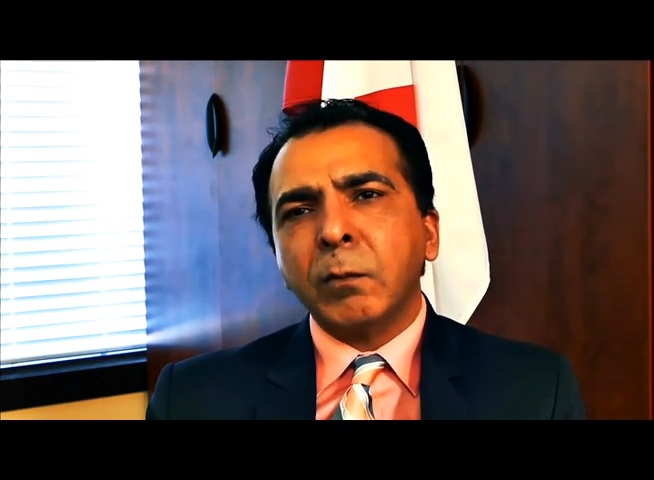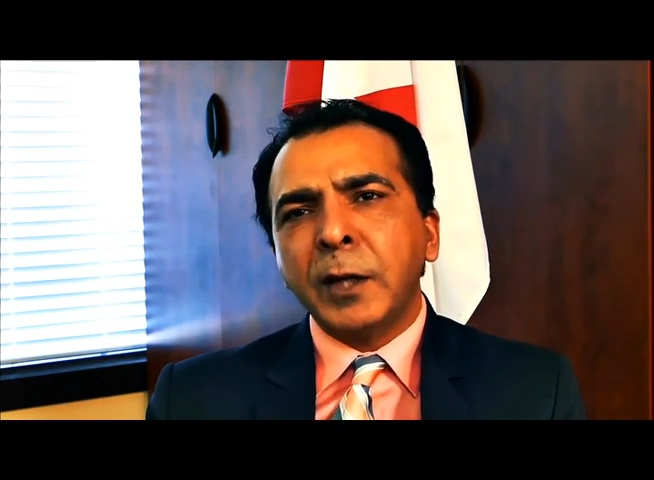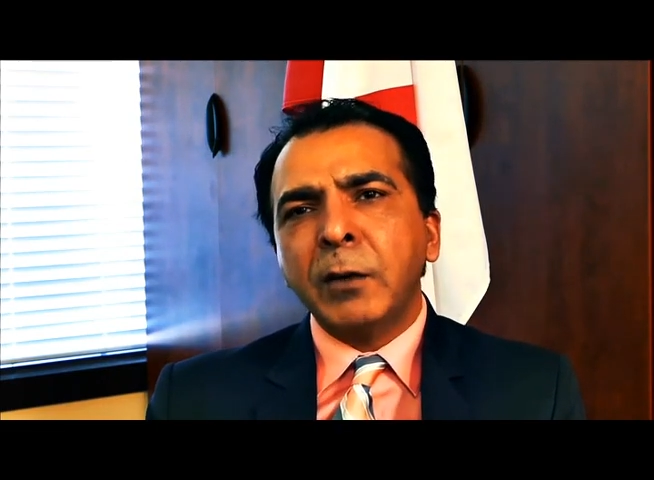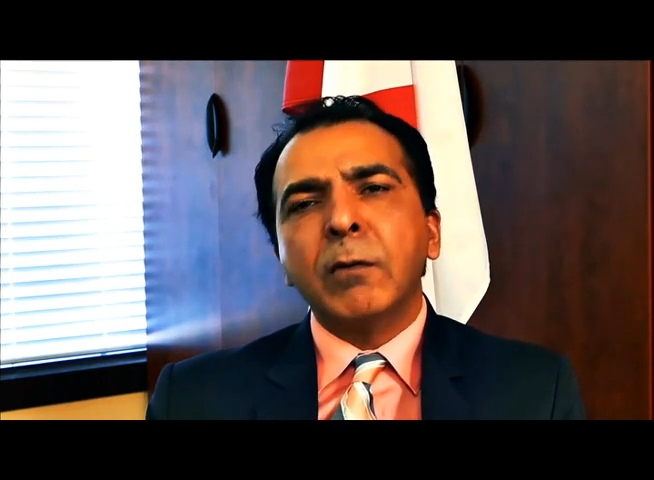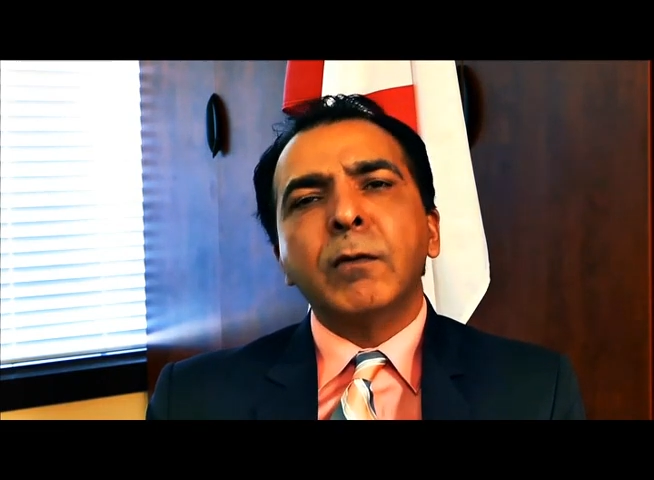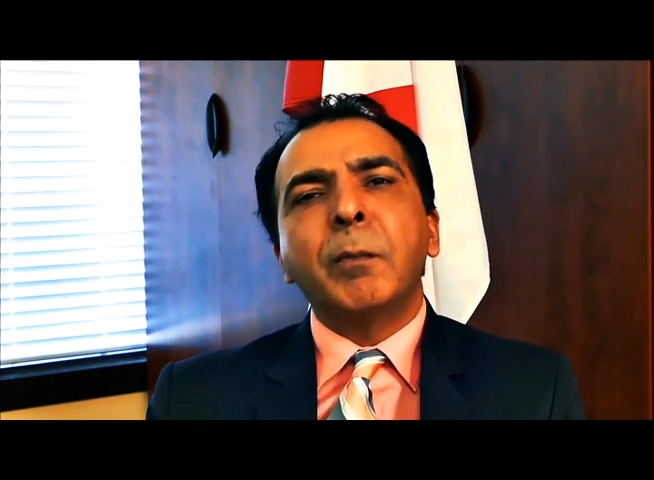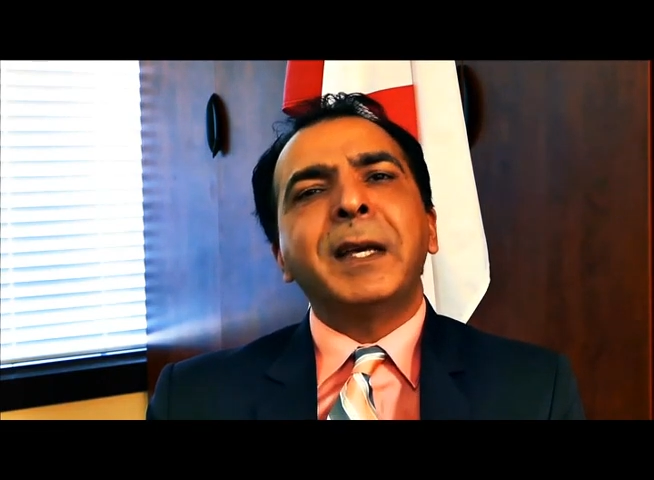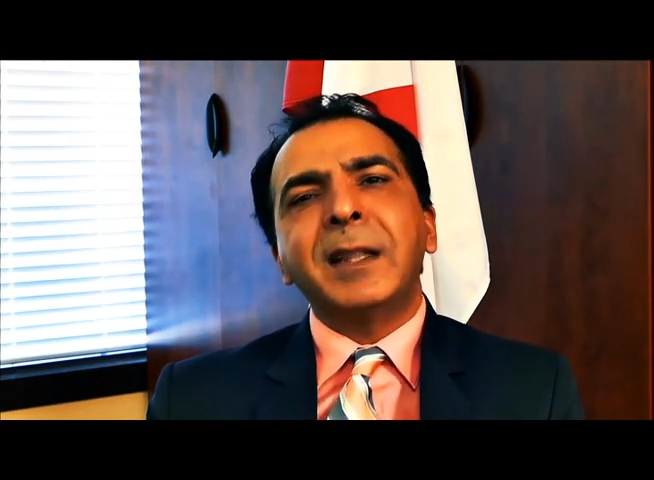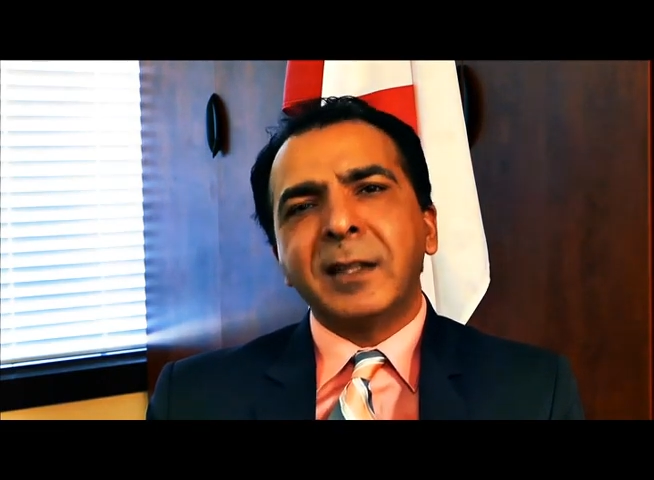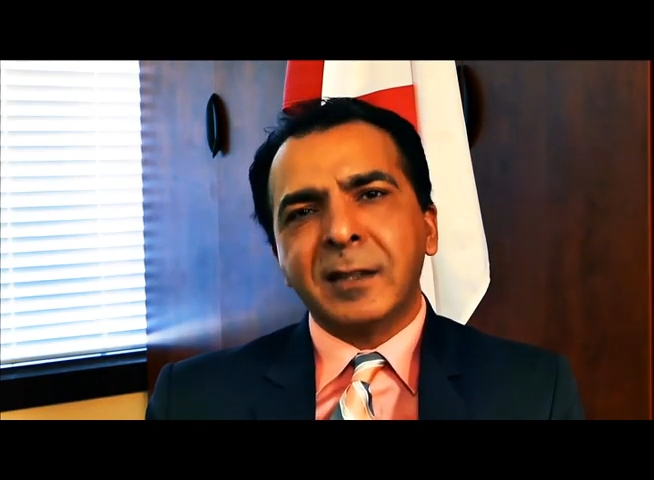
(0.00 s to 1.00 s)
we don't
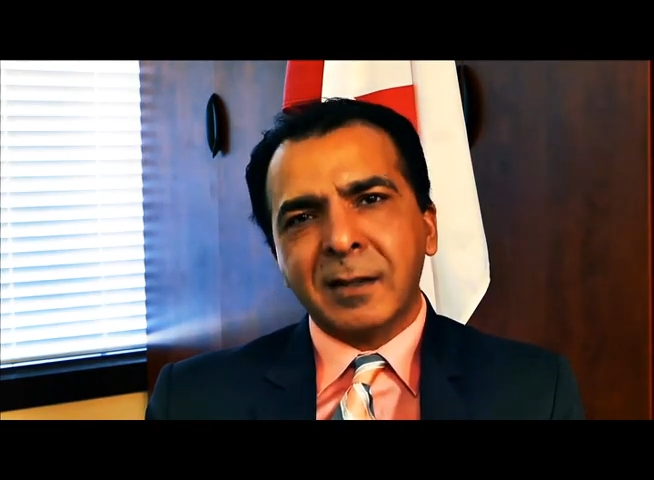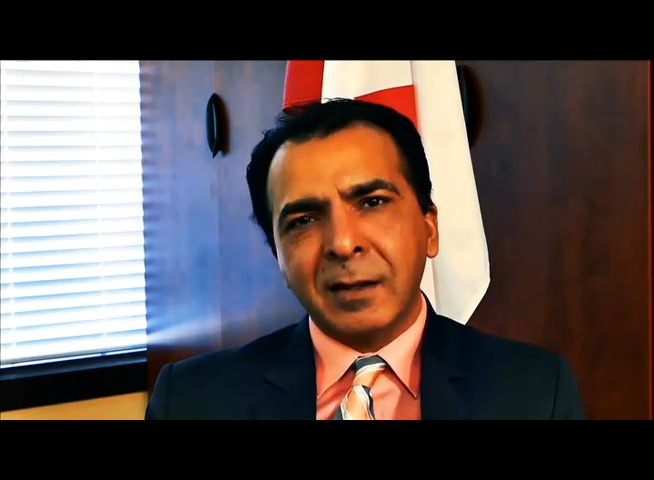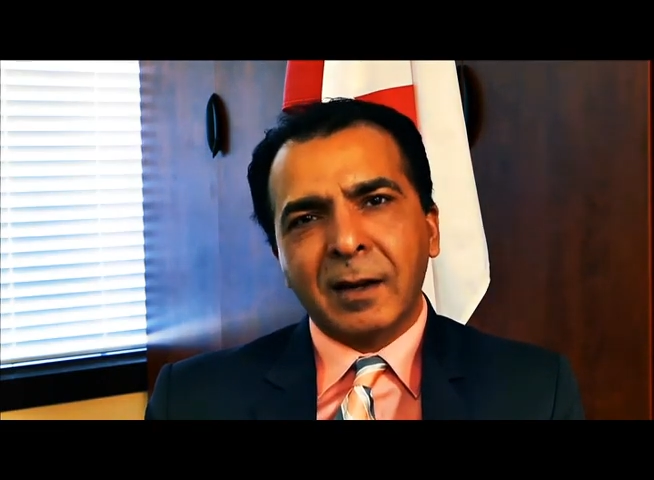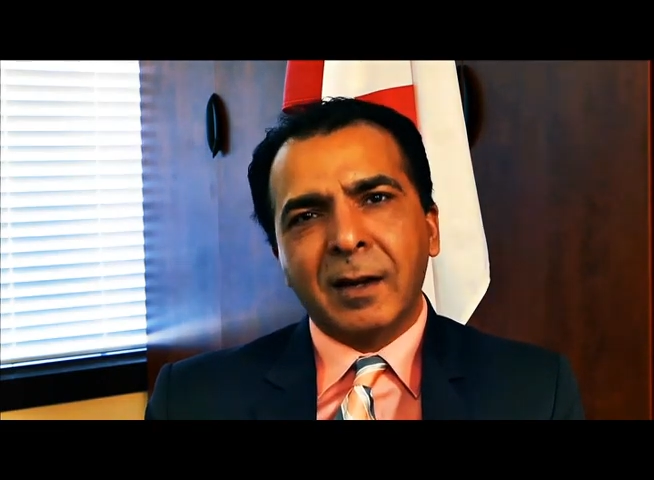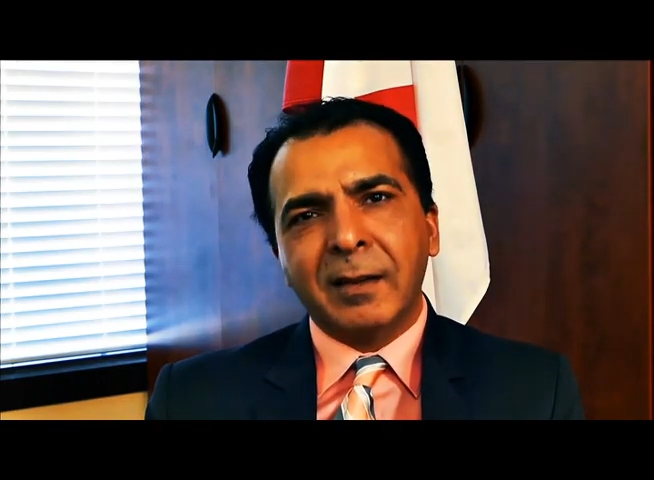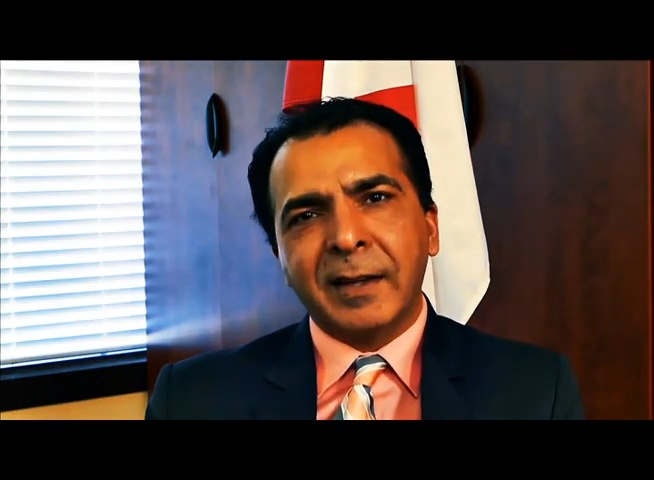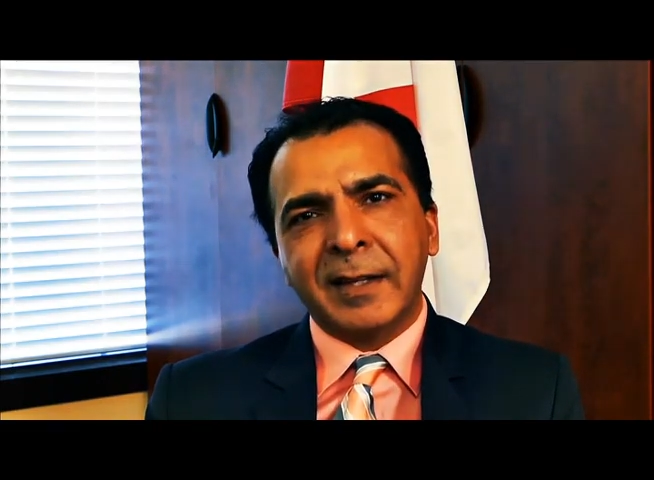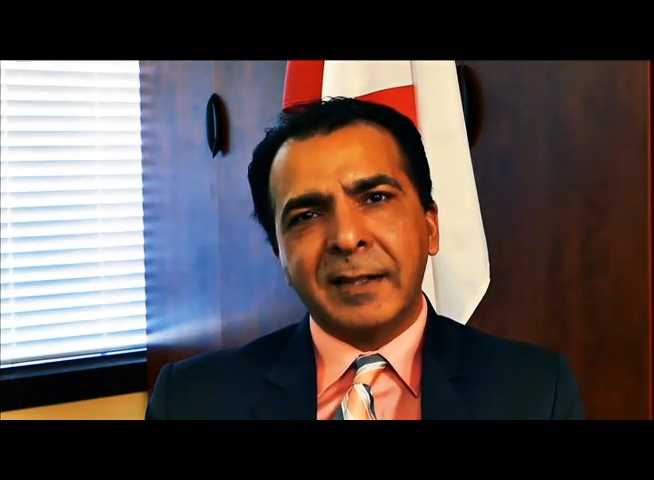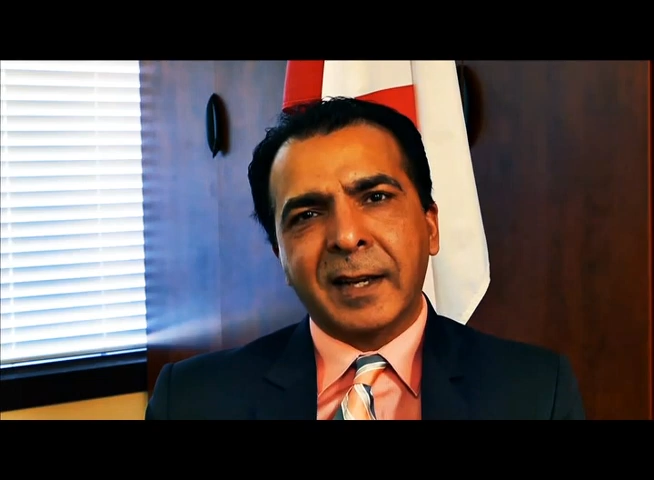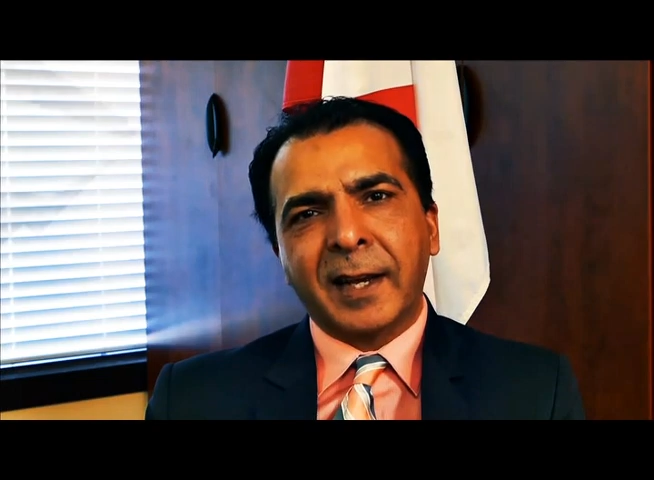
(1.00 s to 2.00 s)
repeat these
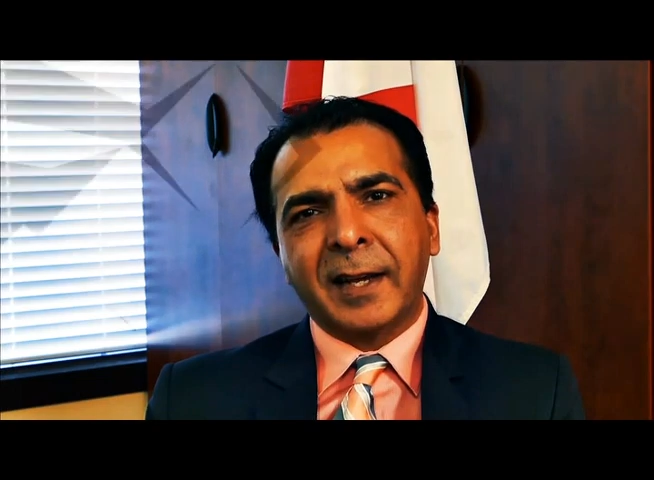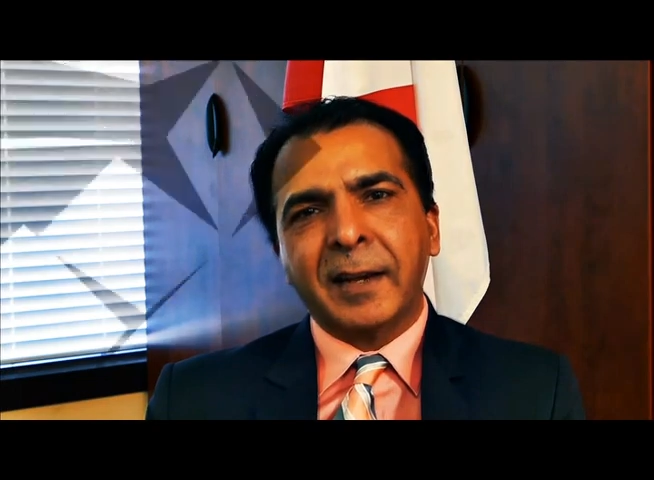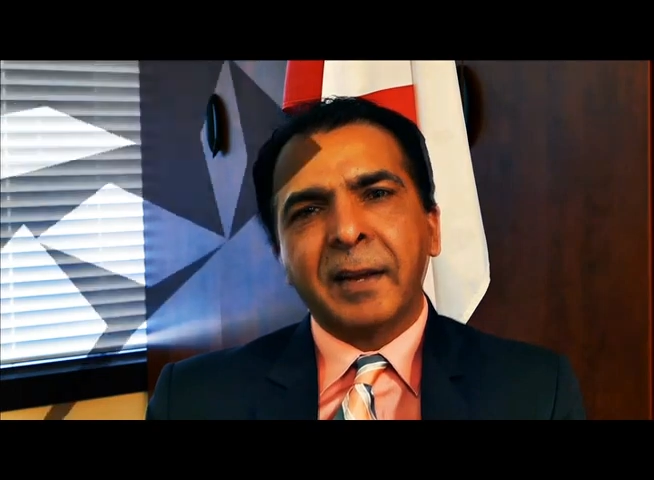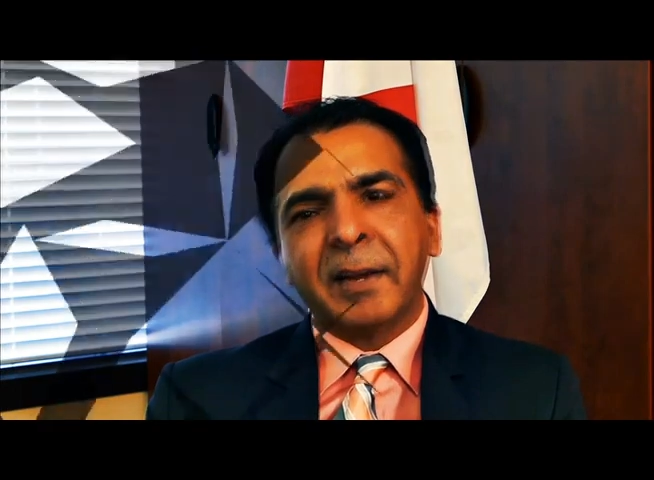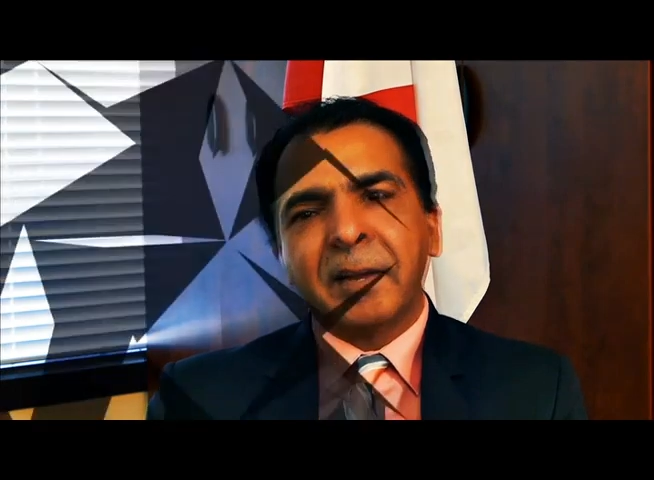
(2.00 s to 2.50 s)
things again.